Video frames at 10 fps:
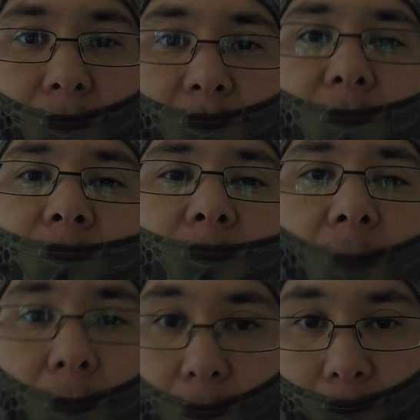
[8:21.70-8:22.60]
She's
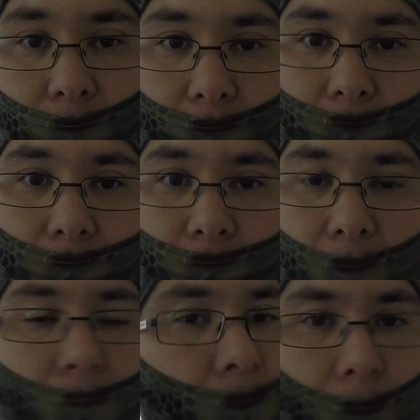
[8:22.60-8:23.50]
5.
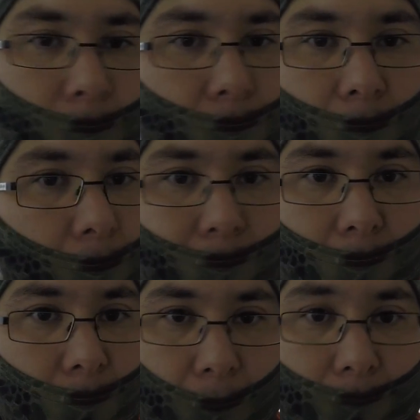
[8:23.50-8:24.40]
She doesn't know
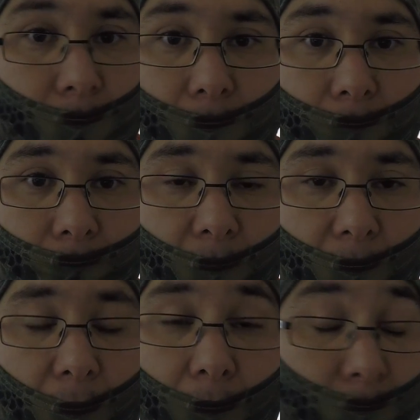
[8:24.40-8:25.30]
that you're actually
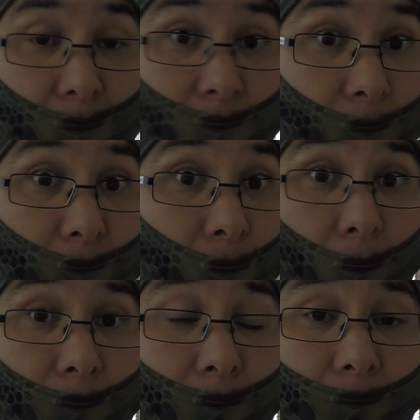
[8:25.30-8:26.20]
just around the
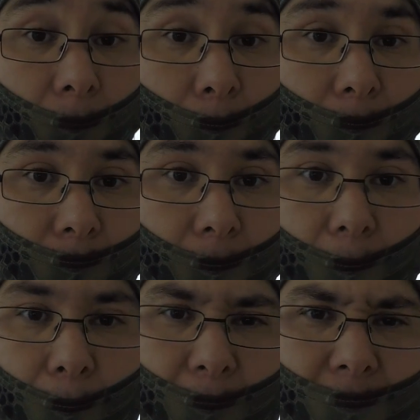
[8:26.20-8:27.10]
corner from us.
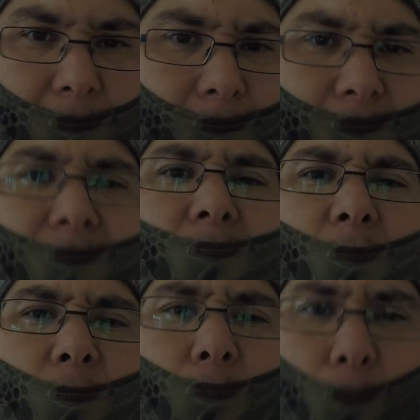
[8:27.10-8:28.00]
She thinks you're
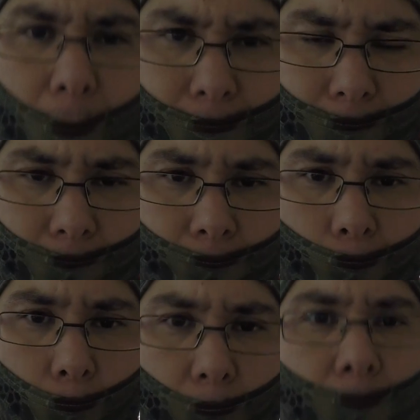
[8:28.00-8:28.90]
great.
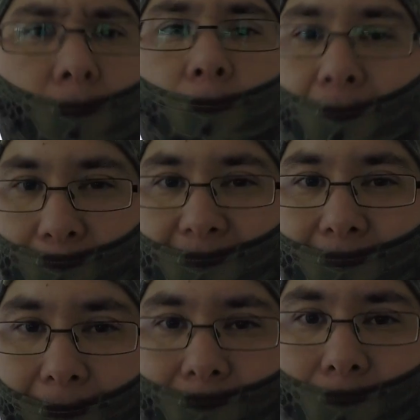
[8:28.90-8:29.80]
I think it might be
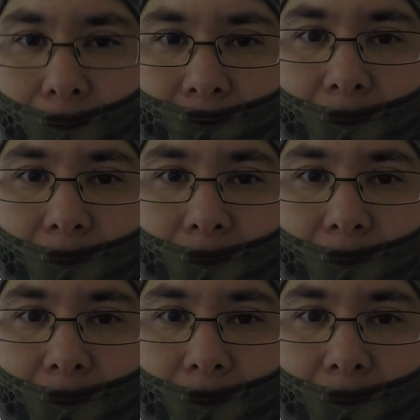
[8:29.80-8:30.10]
the accent.